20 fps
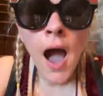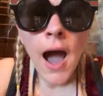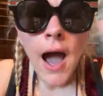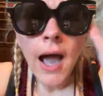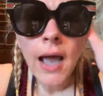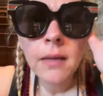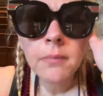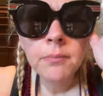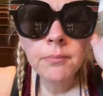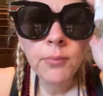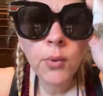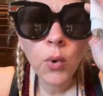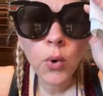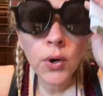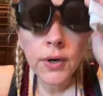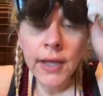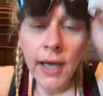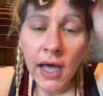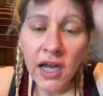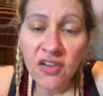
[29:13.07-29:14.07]
I'm
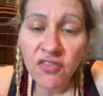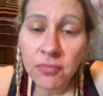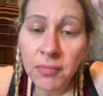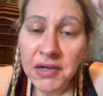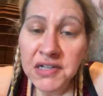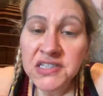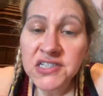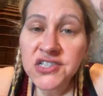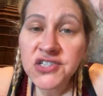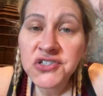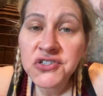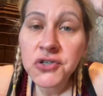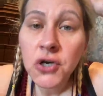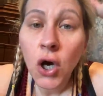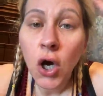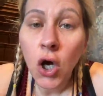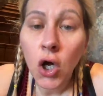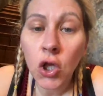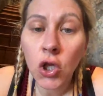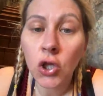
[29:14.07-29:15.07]
bored out of my
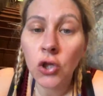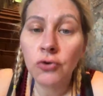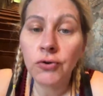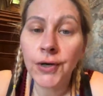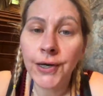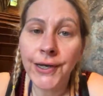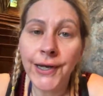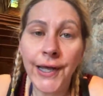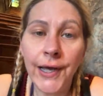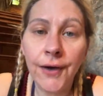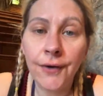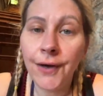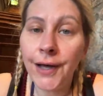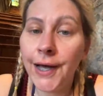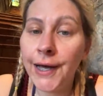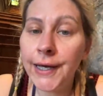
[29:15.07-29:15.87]
skull right now.